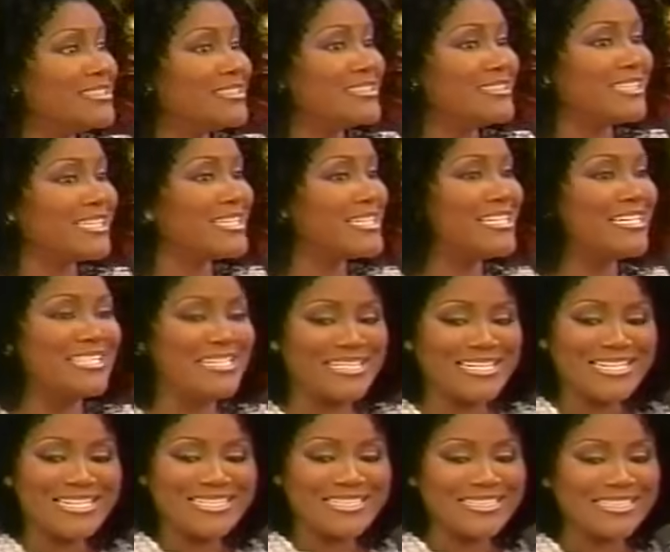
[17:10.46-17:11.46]

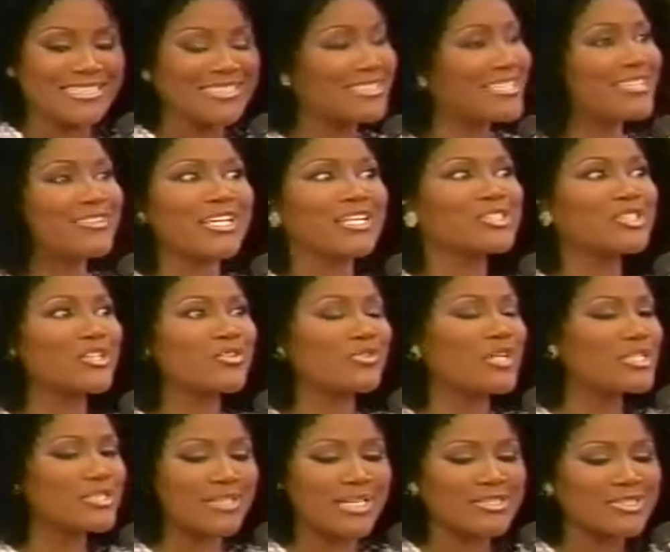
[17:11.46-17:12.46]

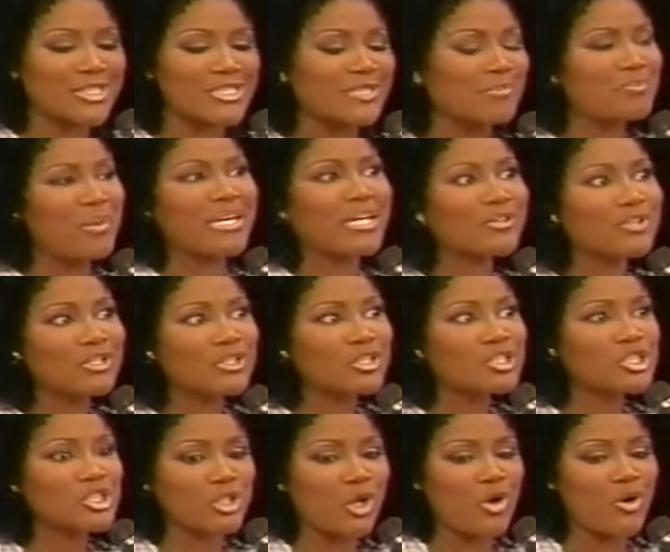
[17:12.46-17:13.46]
This is bigger than a
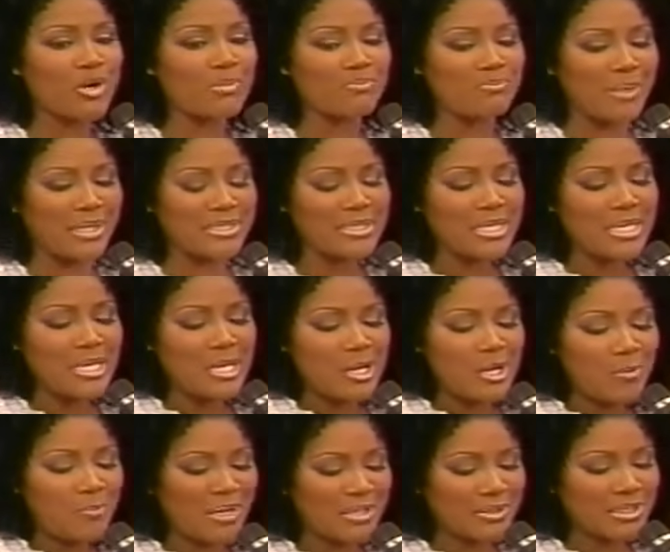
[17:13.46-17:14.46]
storm, but
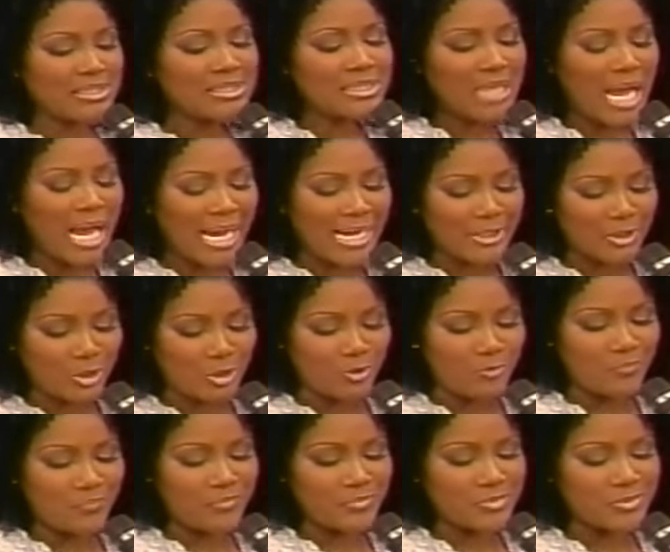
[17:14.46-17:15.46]
the title
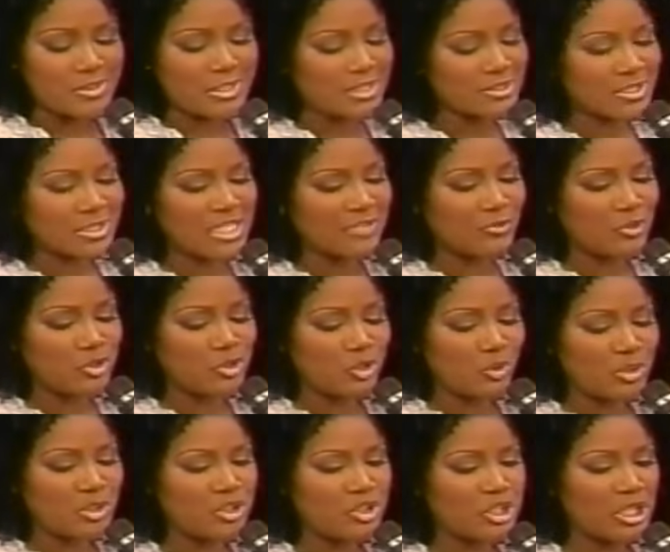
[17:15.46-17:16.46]
doesn't even do
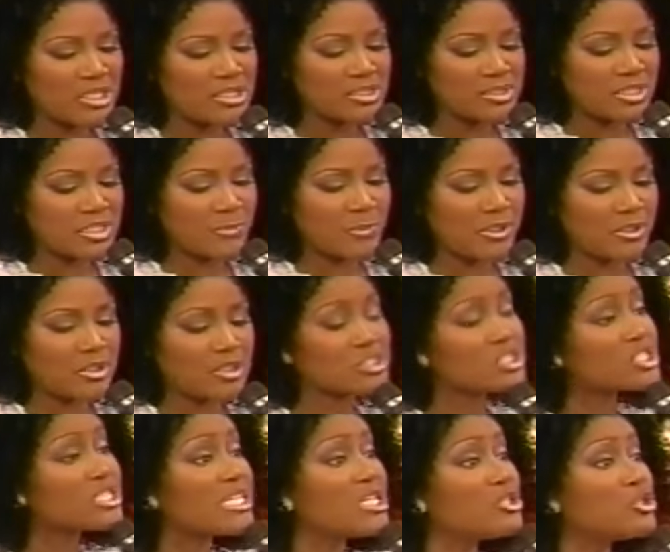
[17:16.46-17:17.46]
it justice, because
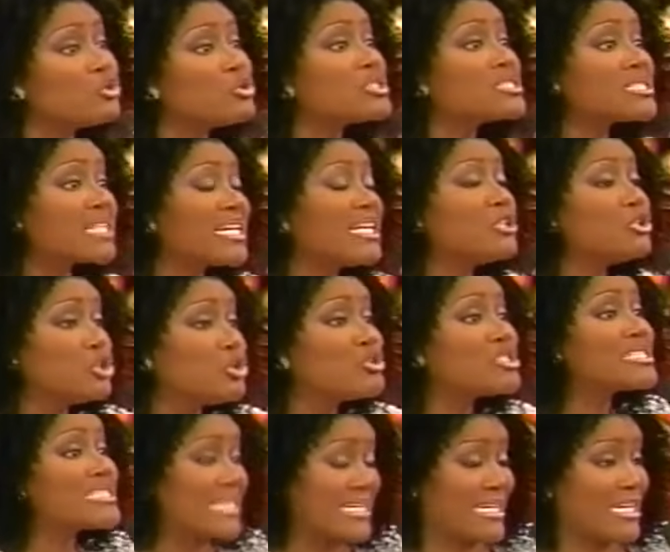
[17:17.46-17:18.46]
seeing you
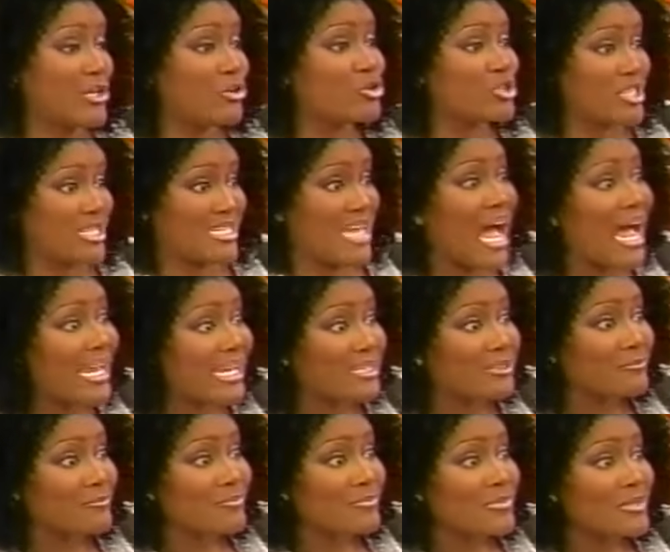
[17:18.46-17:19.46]
sit here tonight
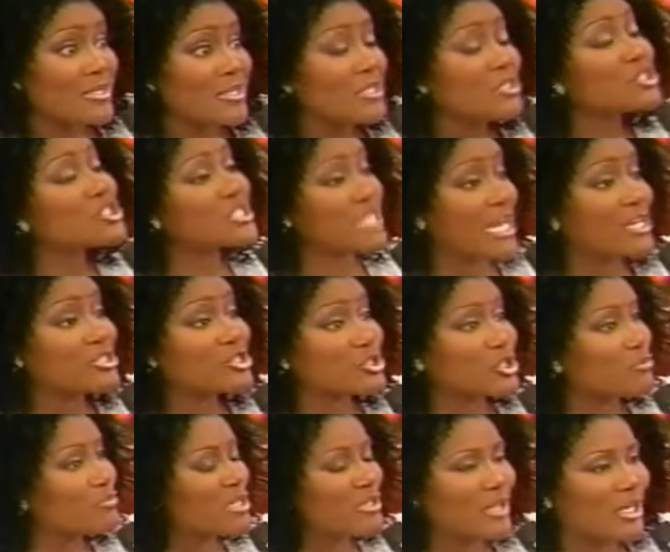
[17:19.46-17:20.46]
says to
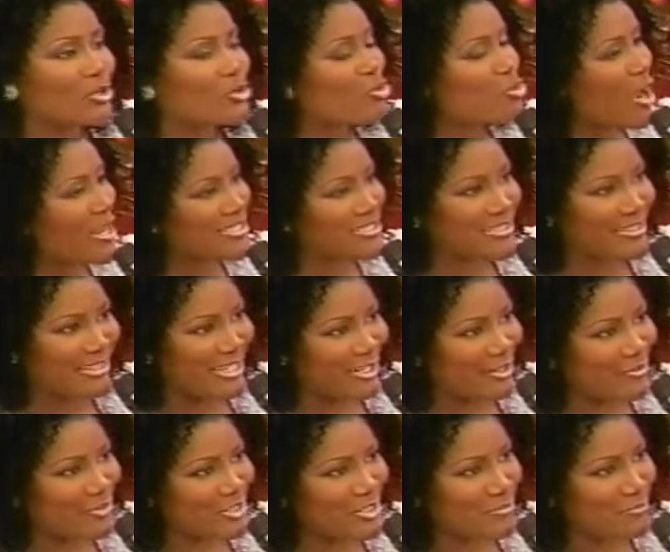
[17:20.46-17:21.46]
me that Christ
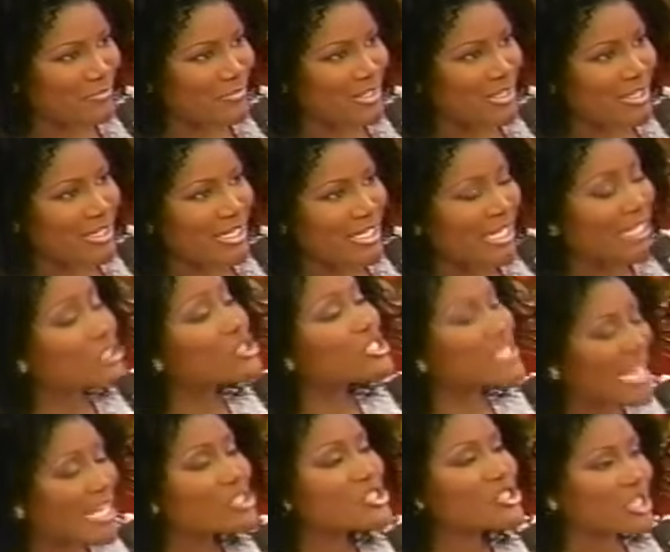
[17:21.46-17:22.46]
lives. It
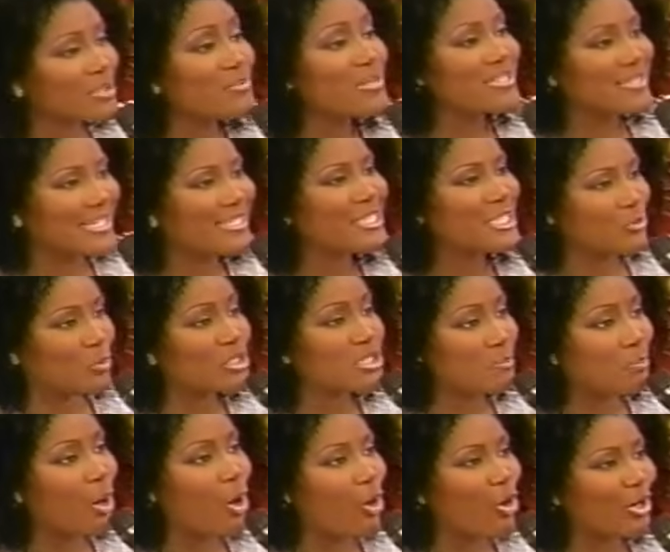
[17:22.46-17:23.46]
says to me that he was
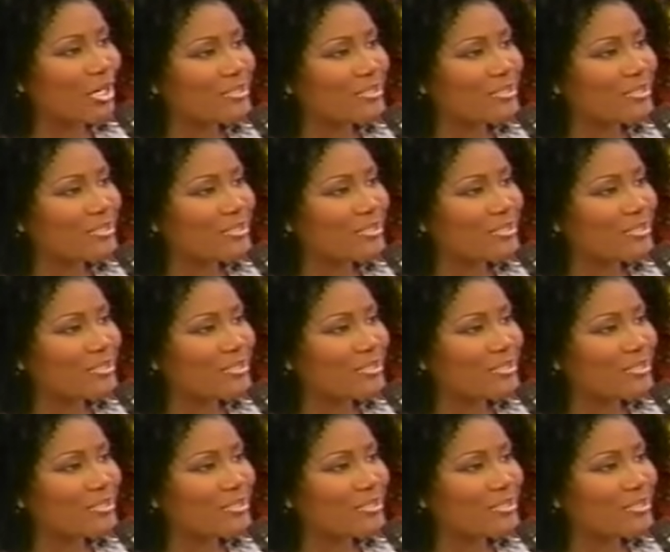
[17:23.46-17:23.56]
born.